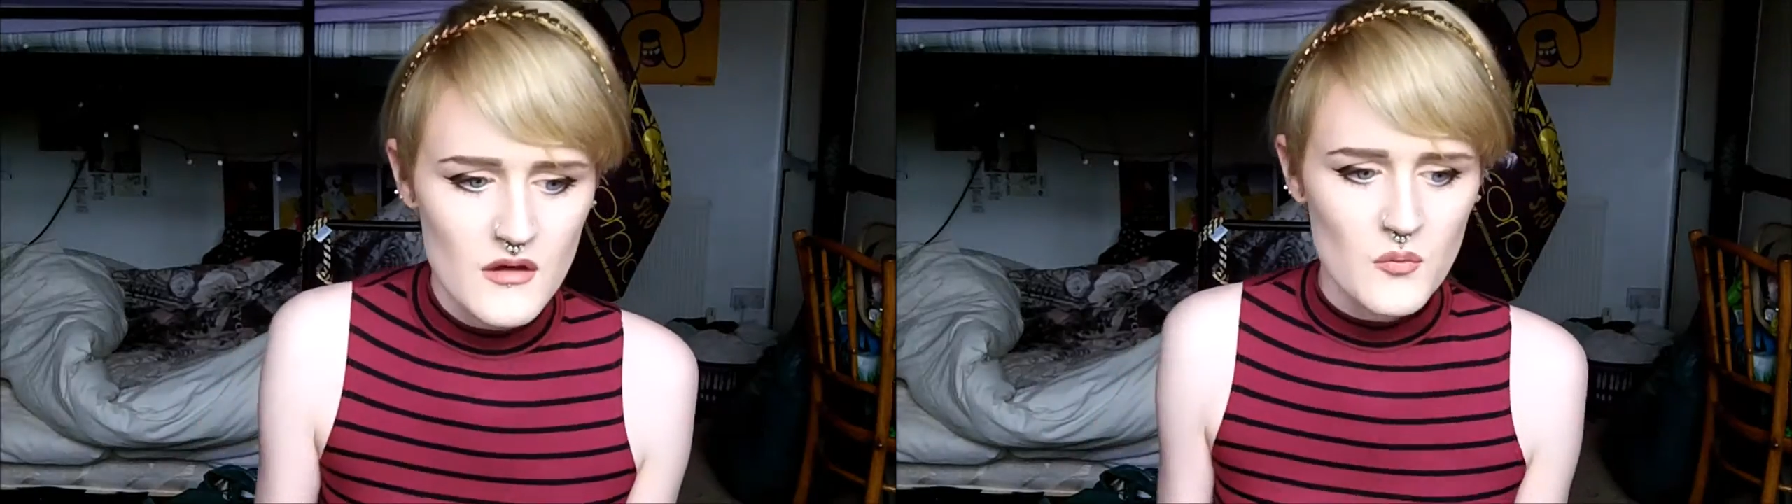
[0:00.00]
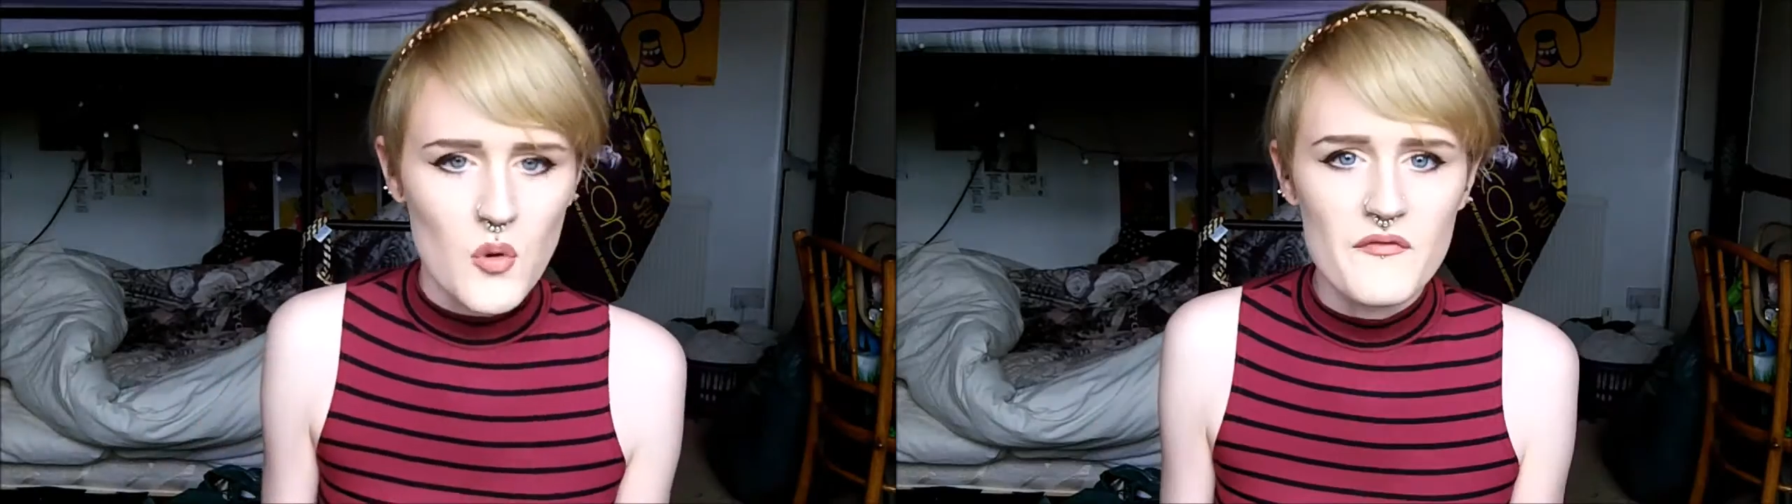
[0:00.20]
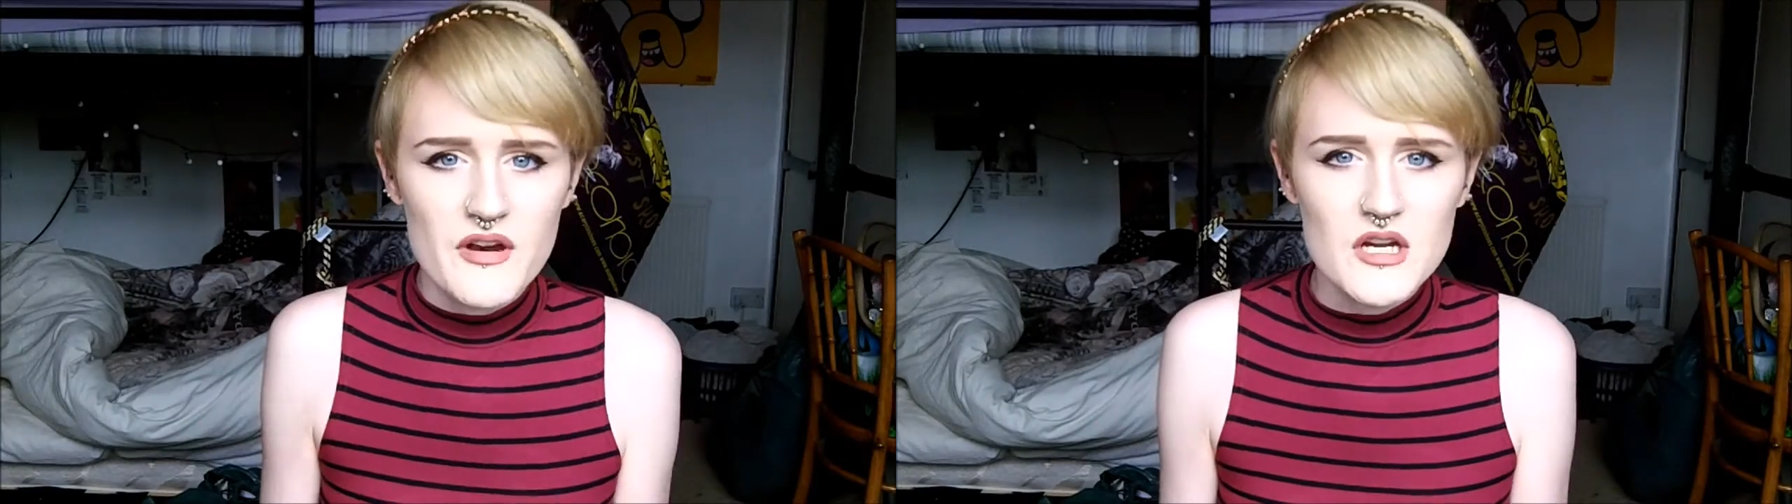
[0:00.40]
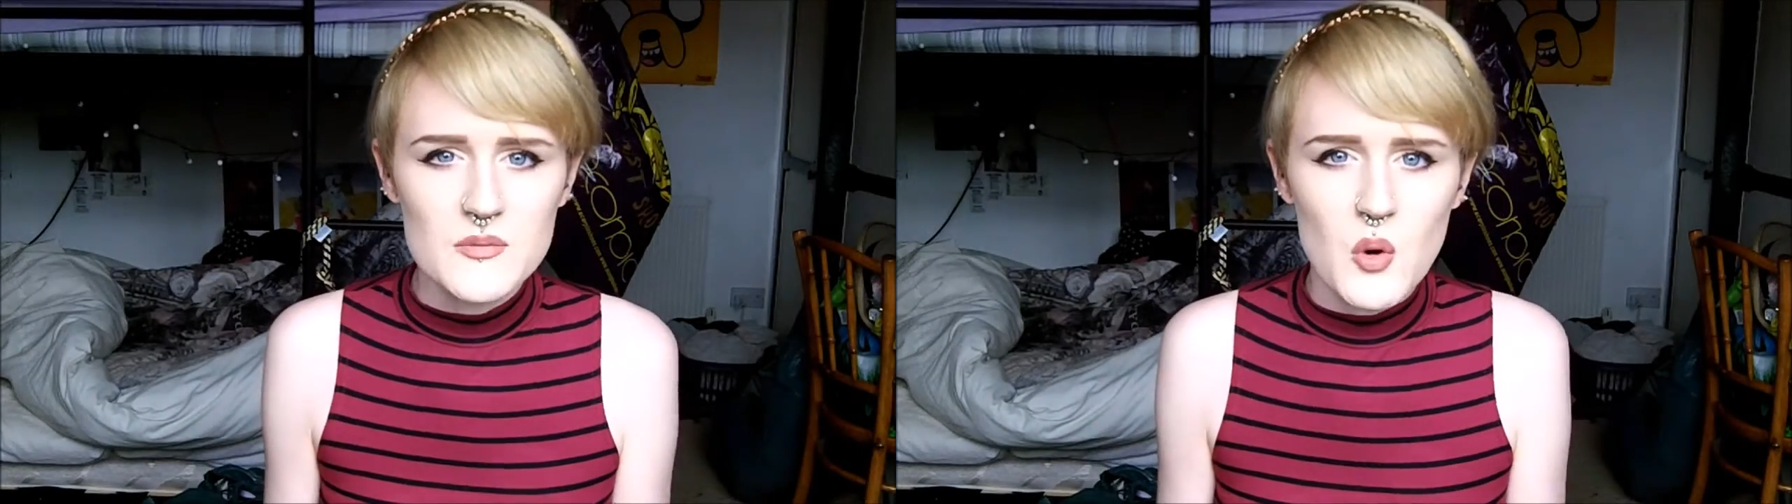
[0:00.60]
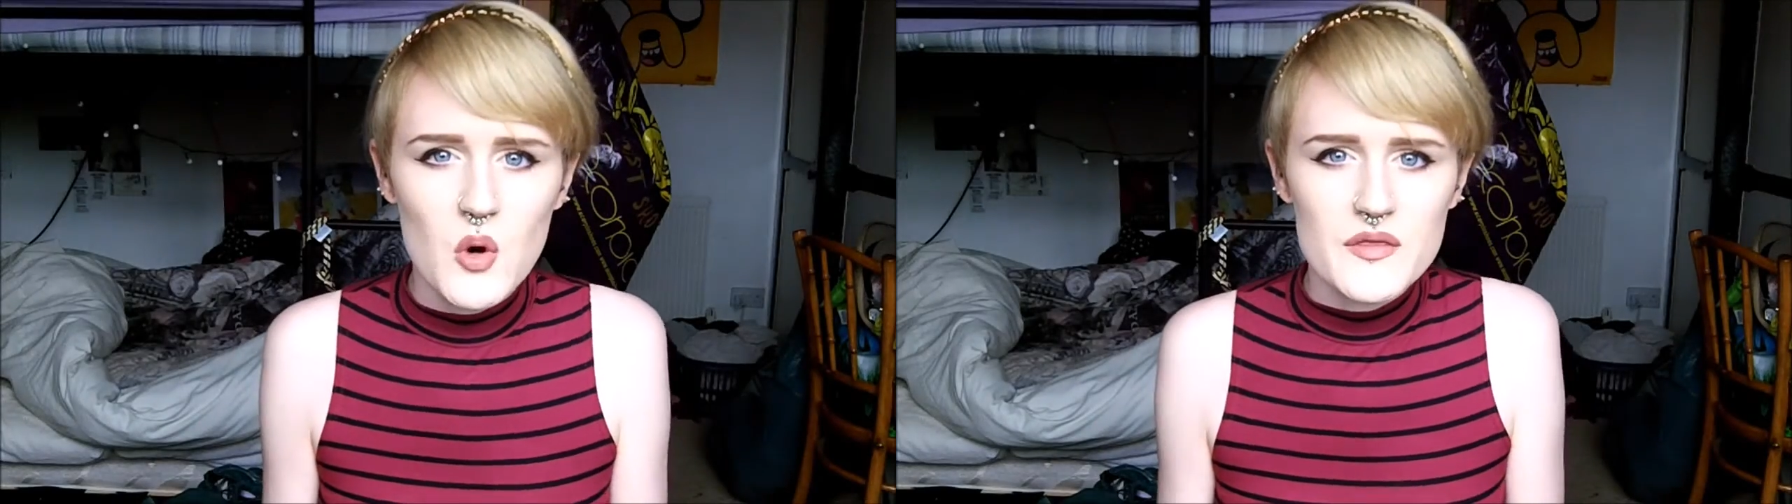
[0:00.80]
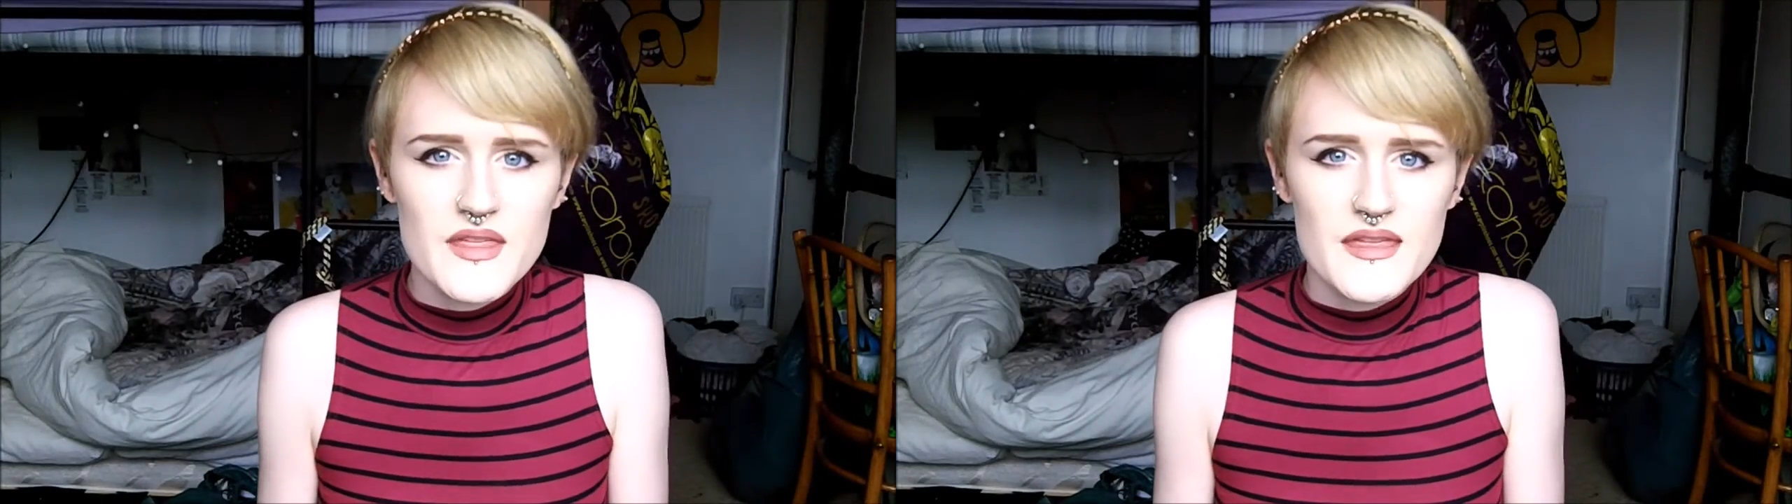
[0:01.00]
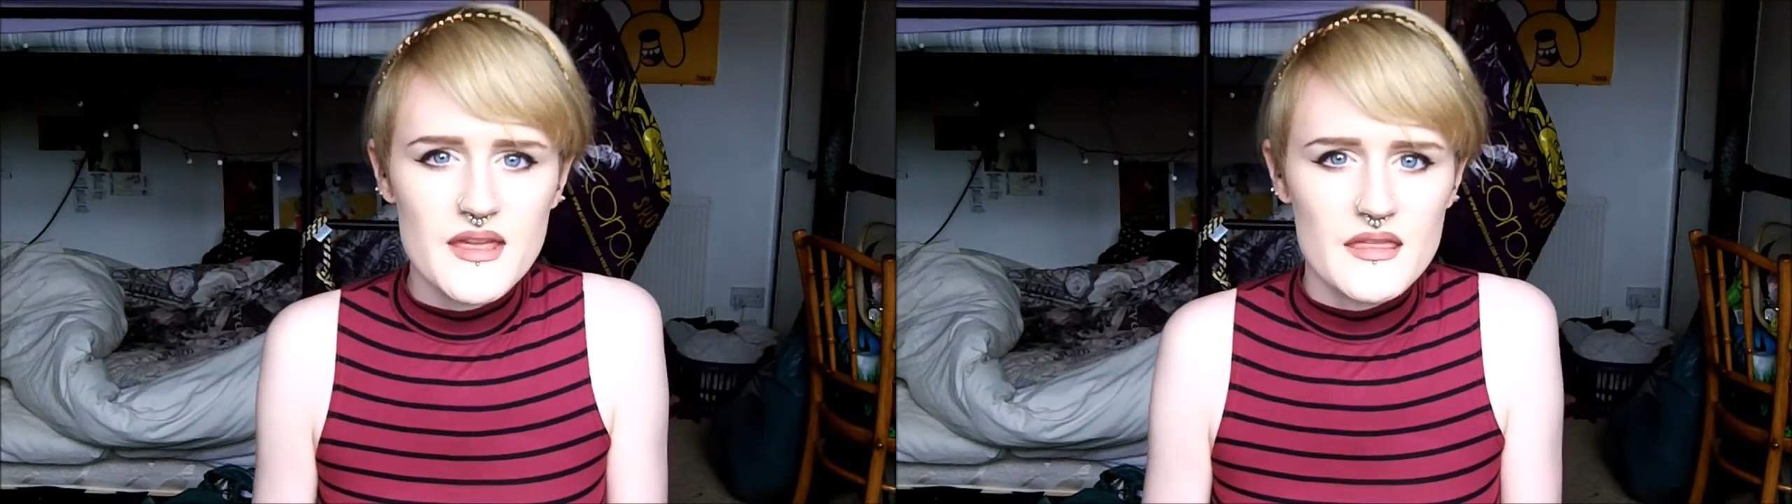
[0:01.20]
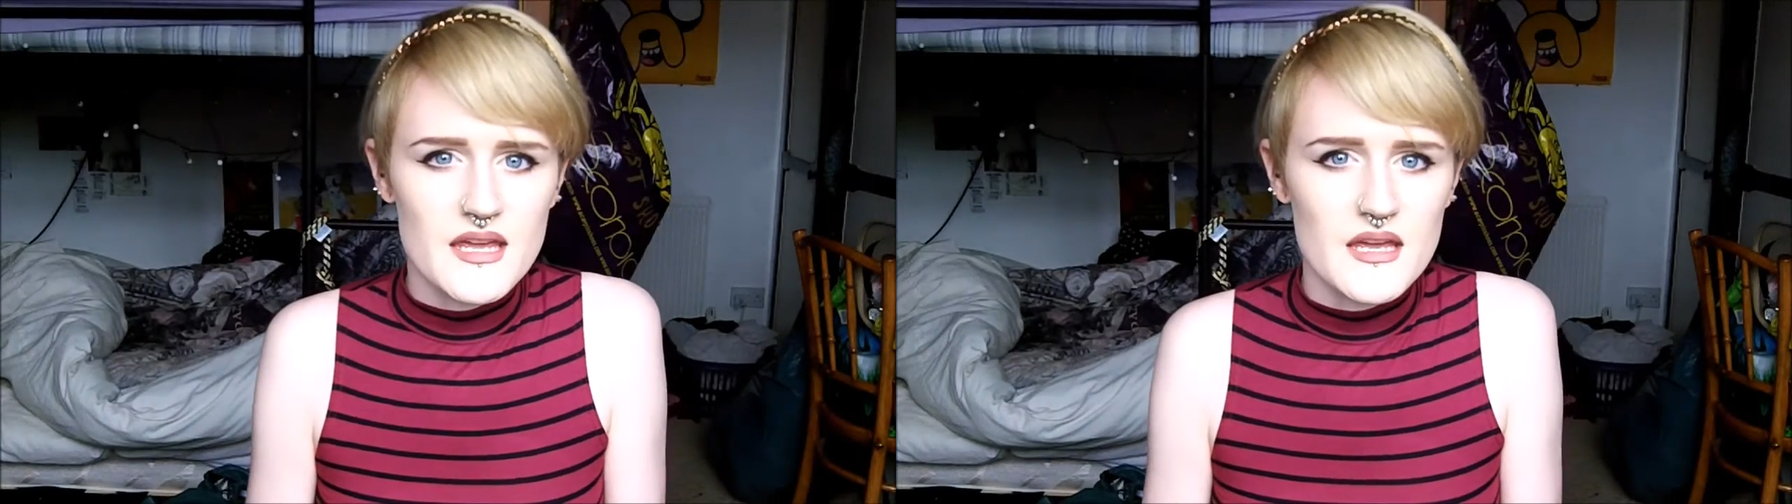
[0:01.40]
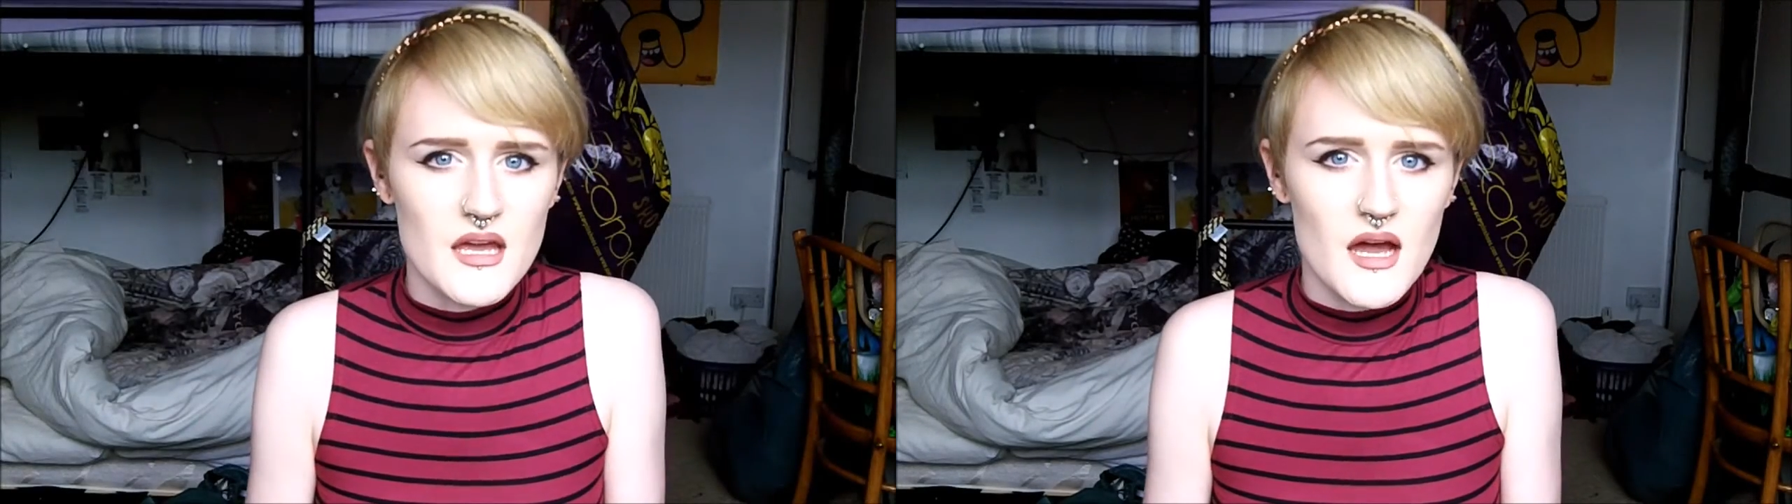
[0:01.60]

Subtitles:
one very important thing that I think